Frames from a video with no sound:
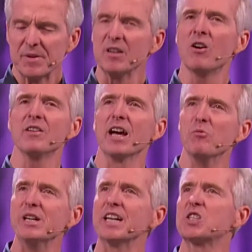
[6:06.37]
In our day,
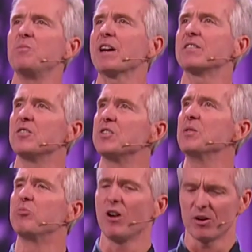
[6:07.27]
we expect to see
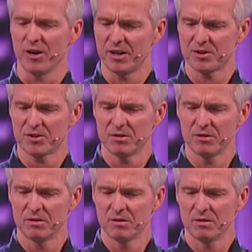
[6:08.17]
progress.
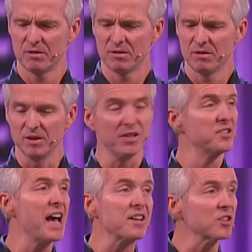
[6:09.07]
It's the
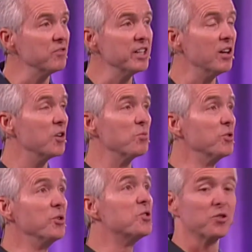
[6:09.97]
task of leaders. We'll
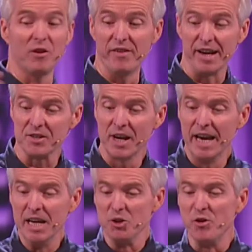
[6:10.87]
do surveys.
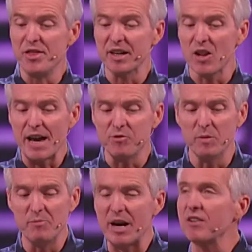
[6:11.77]
Do you think life will
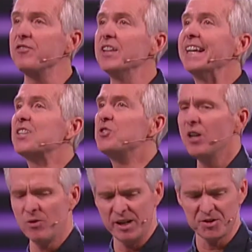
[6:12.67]
be better for the next
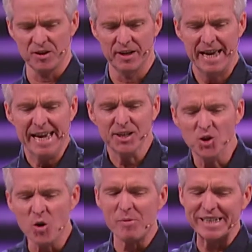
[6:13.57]
generation?
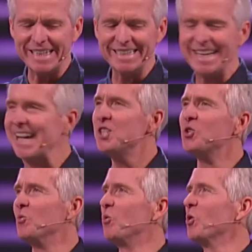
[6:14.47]
Nobody in the
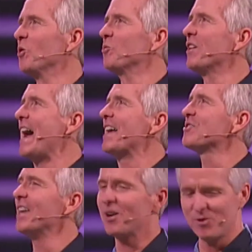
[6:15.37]
ancient world would have
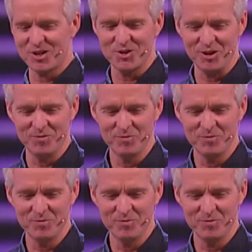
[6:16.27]
asked that question.